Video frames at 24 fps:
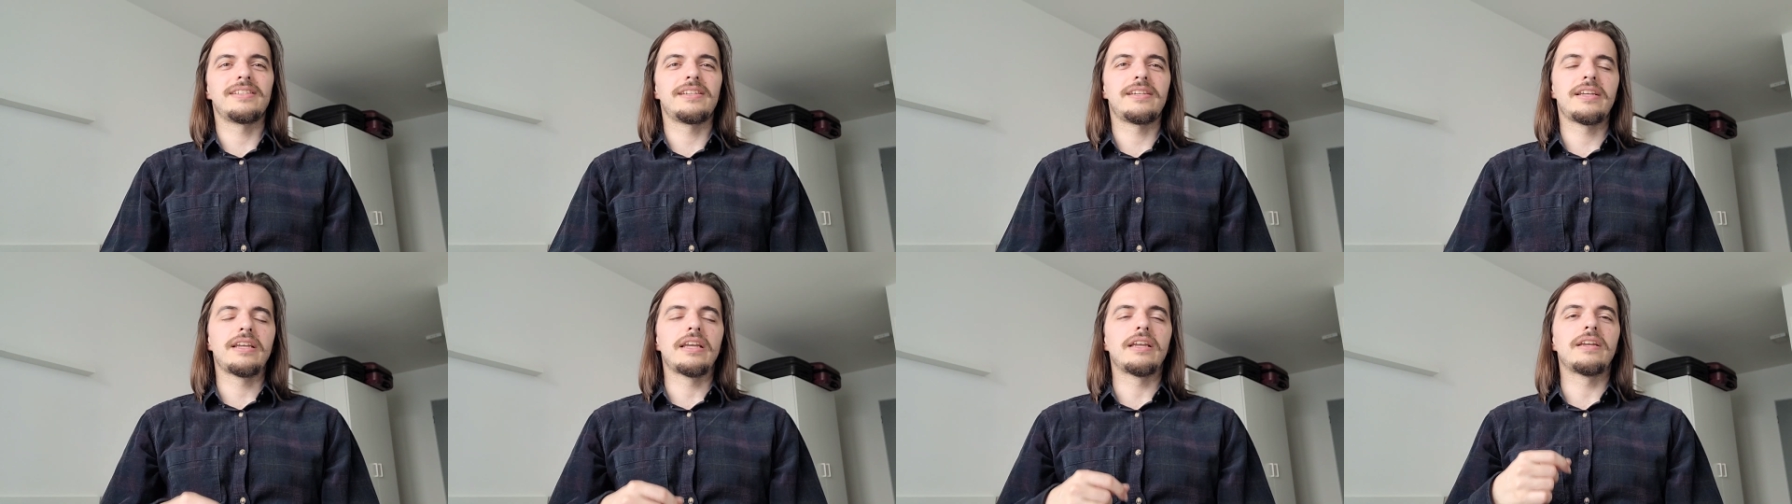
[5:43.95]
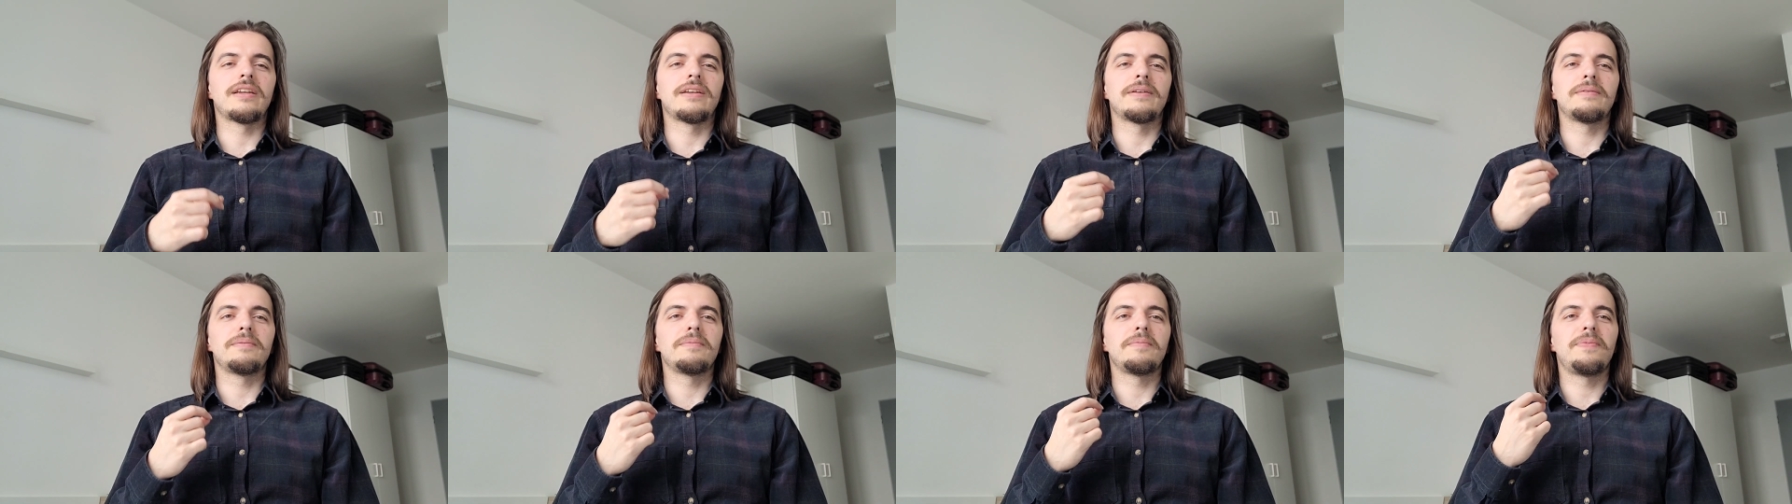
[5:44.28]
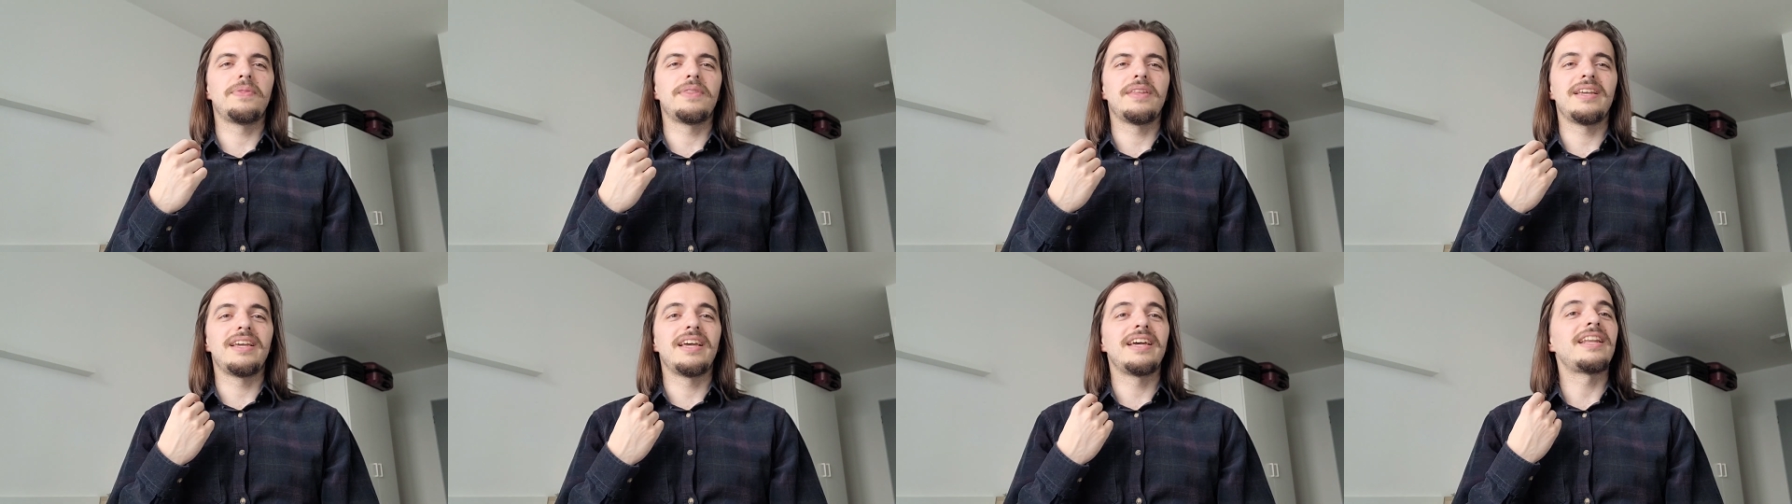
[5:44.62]
a
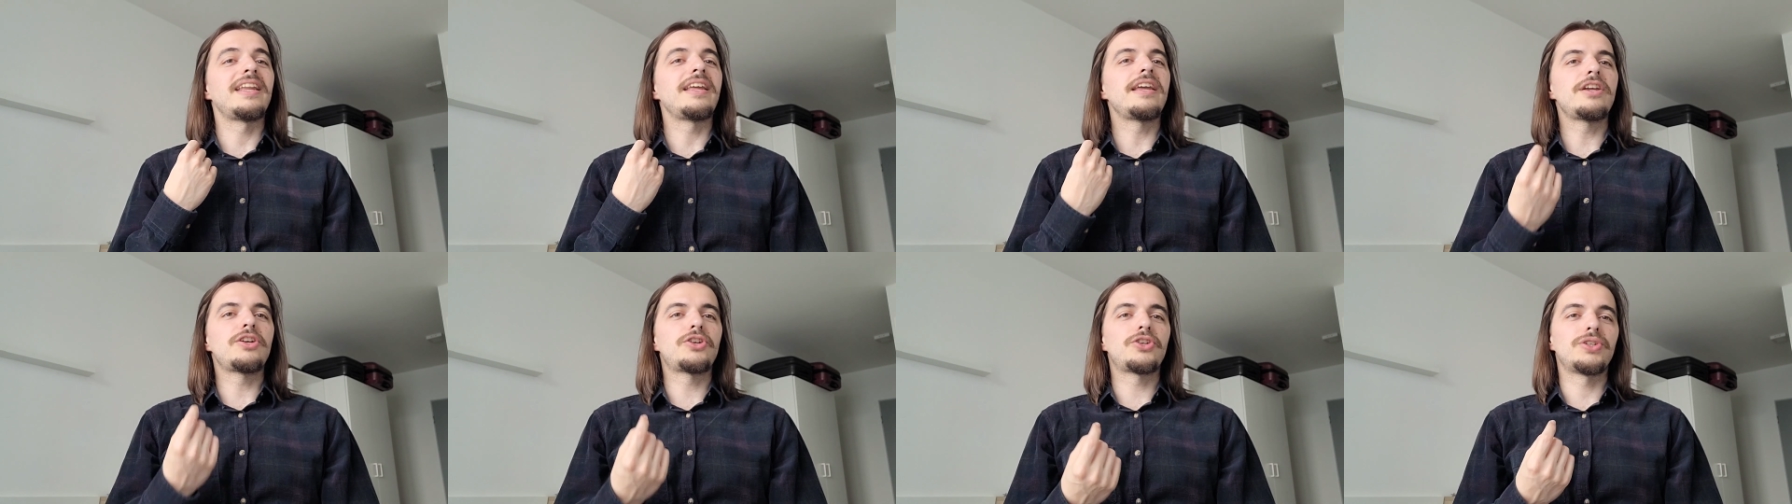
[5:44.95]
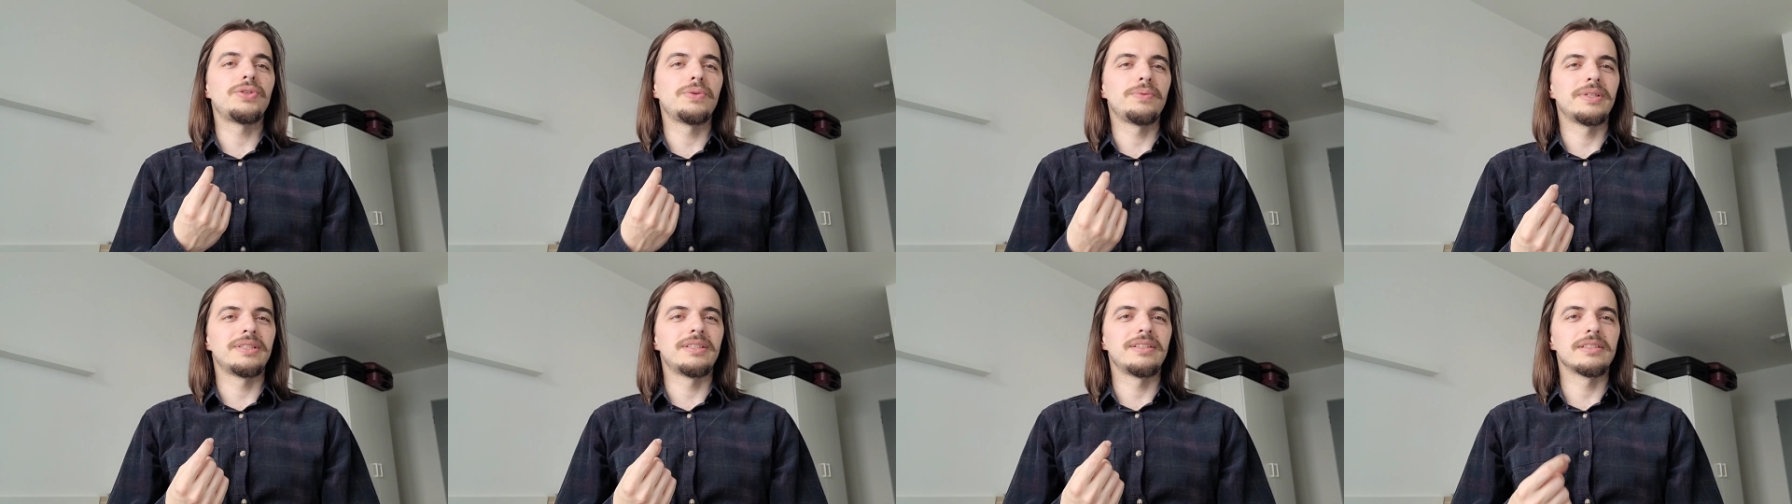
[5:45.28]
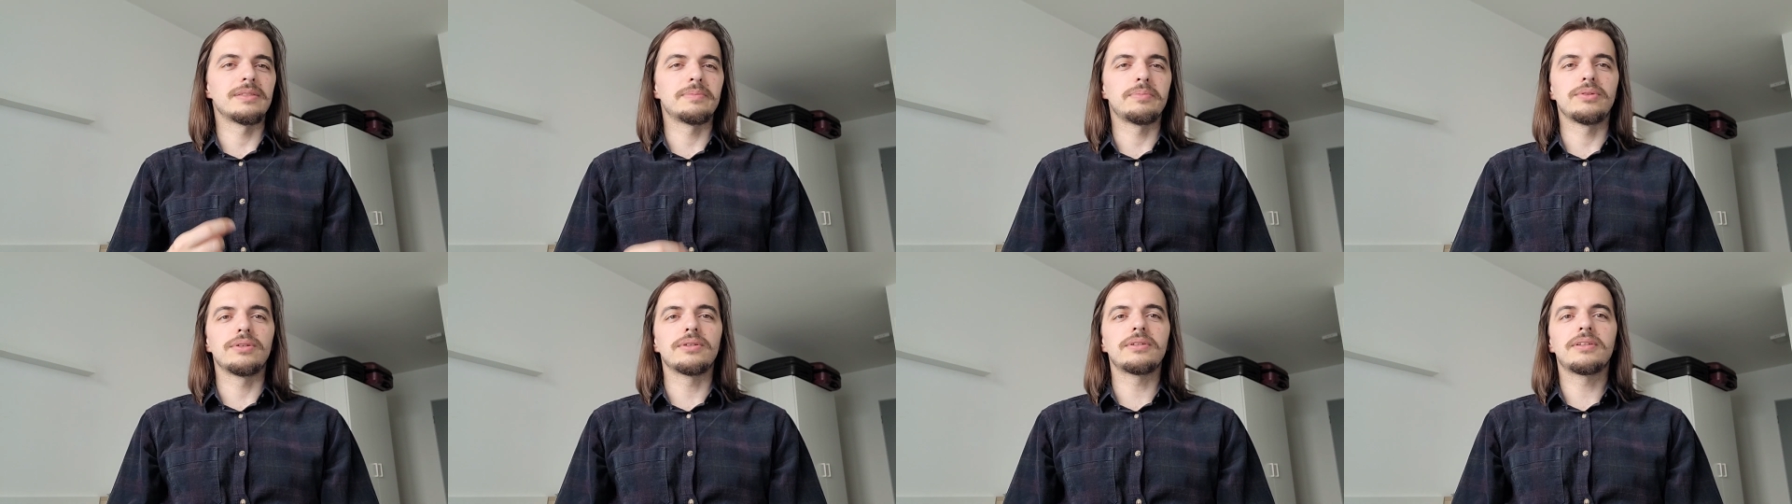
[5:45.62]
an issue with
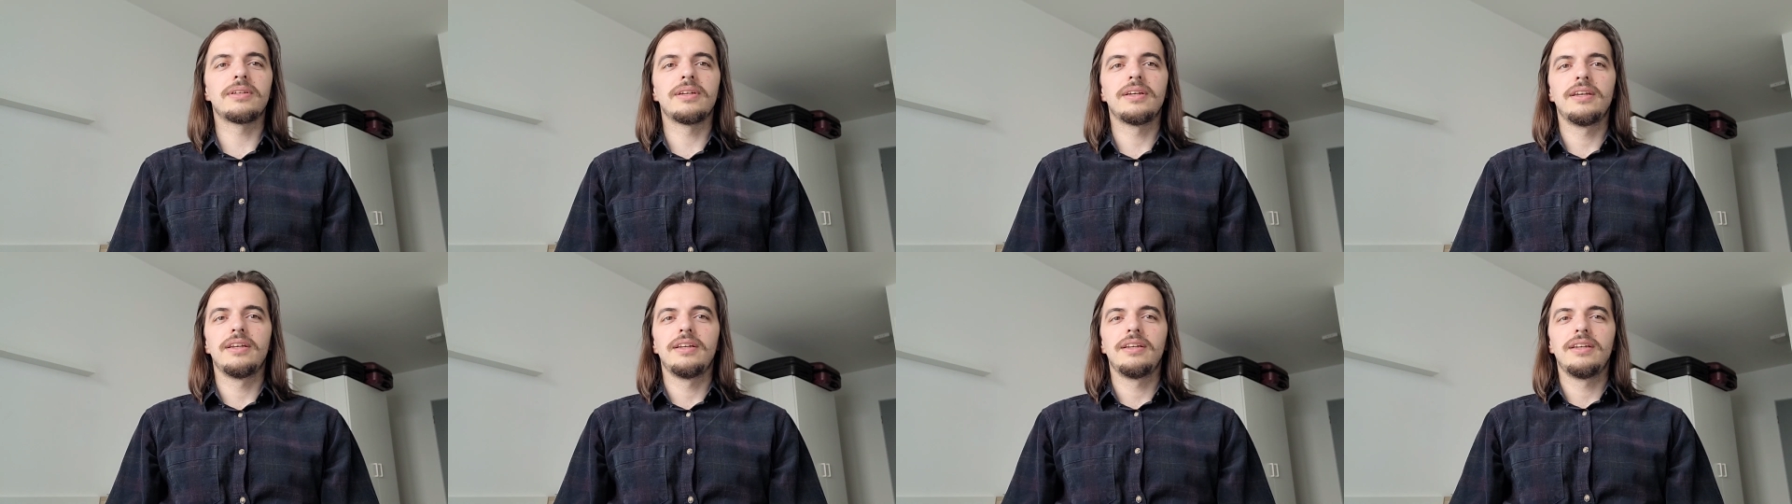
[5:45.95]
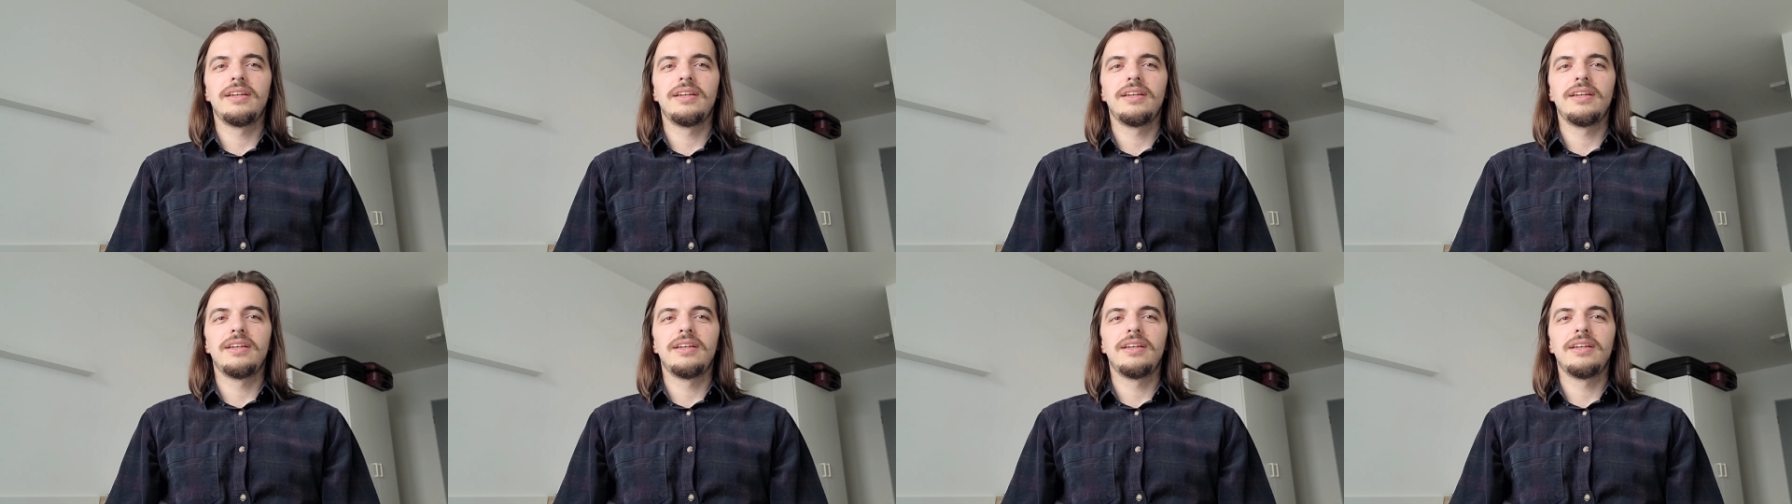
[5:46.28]
this book